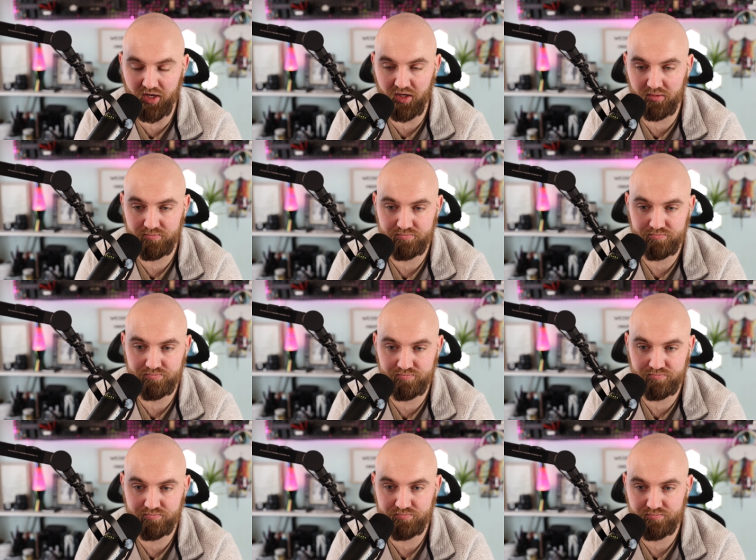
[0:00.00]
off. So,
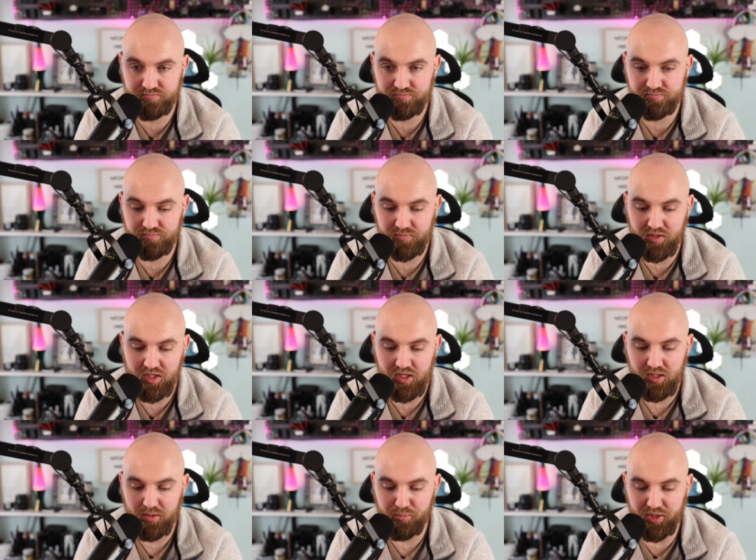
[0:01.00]

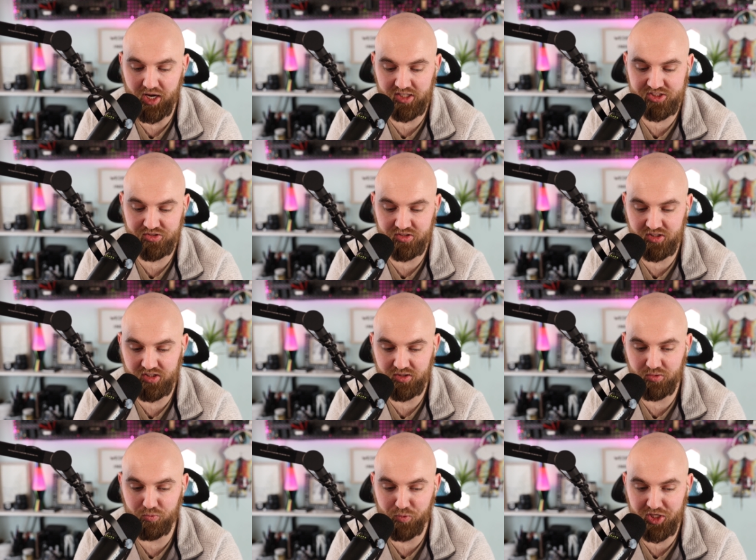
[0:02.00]
but yeah, so
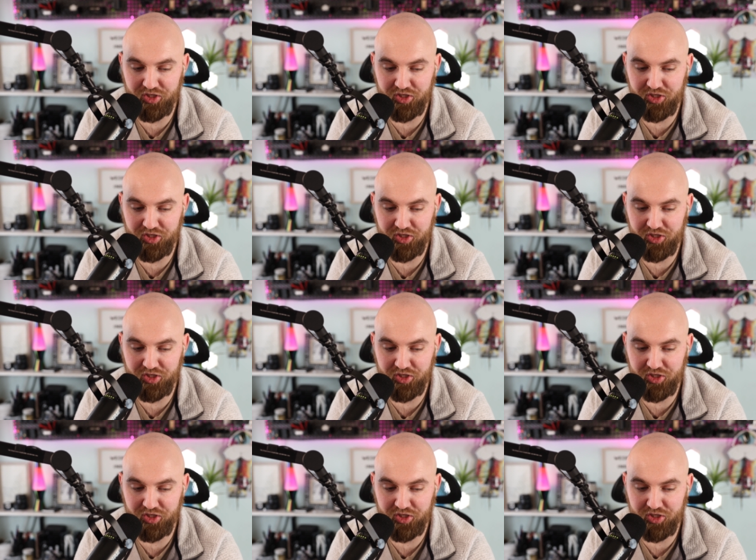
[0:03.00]
the, we do